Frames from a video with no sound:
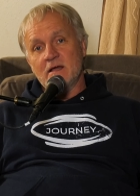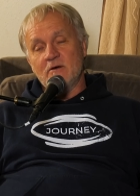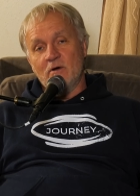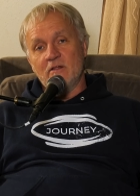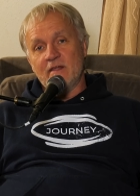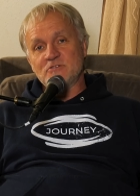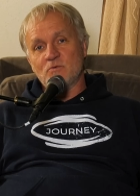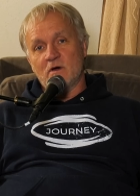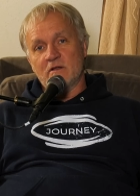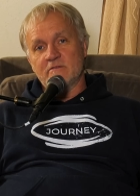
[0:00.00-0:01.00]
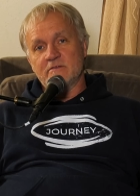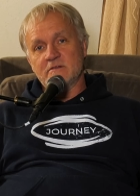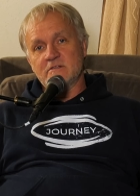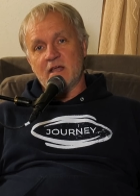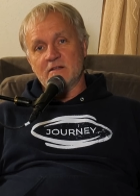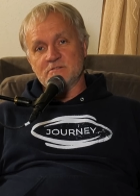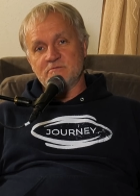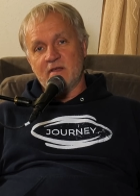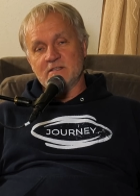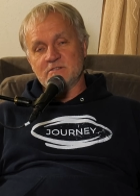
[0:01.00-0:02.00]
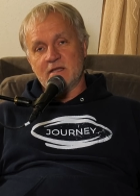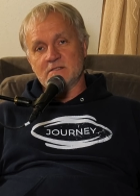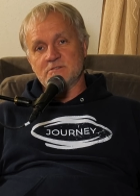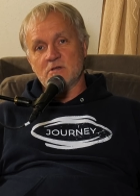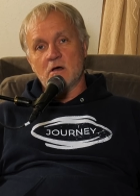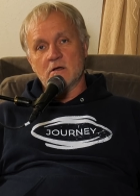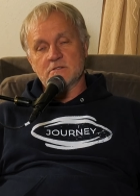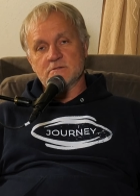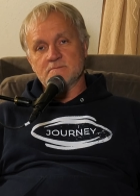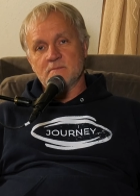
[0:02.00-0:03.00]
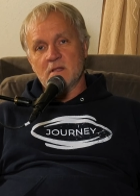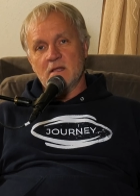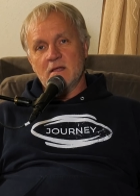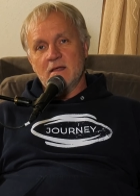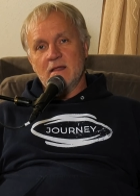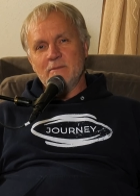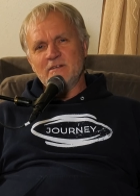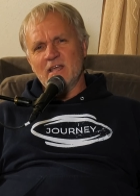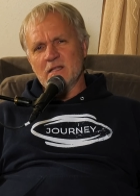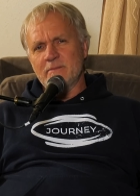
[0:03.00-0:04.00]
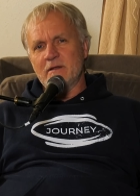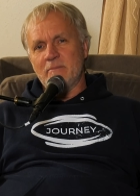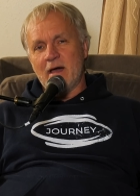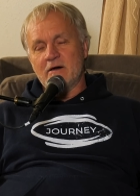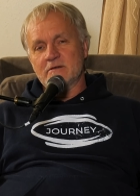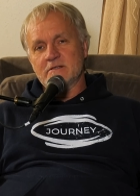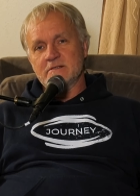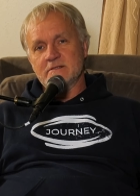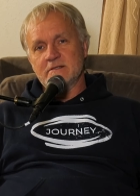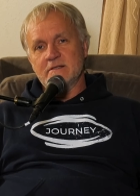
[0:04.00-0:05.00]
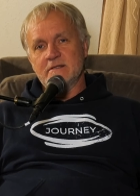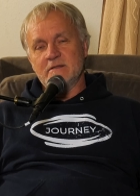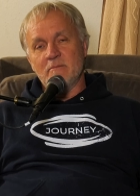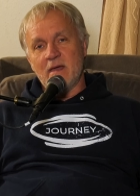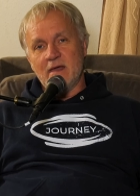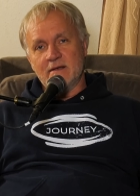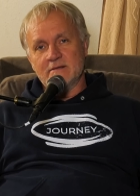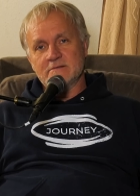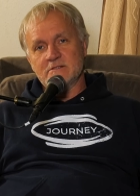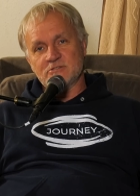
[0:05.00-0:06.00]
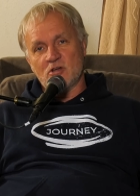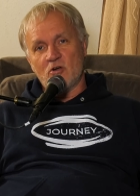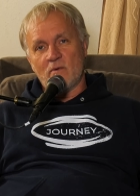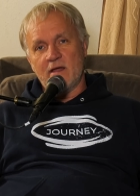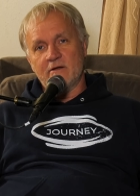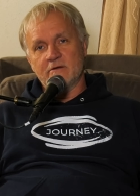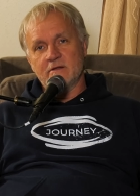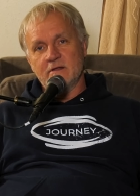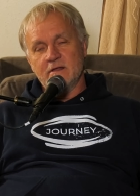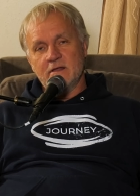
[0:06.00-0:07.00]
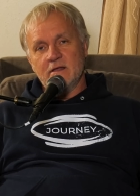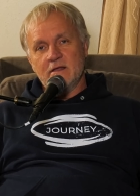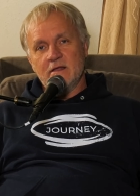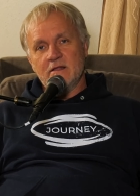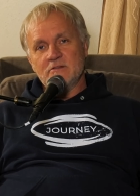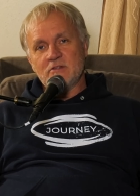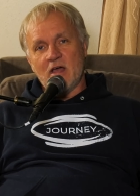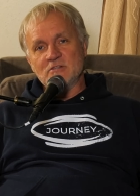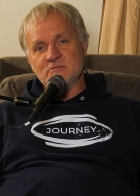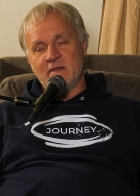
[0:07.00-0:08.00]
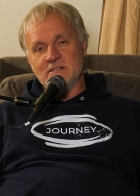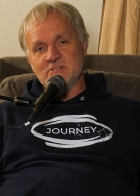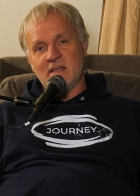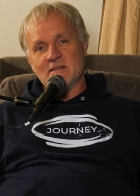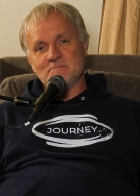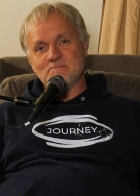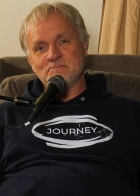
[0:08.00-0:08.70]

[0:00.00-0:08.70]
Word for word: Well, that's one of Townes Van Zandt's songs. Let me tell you a little bit about the man, the songwriter, Townes Van Zandt.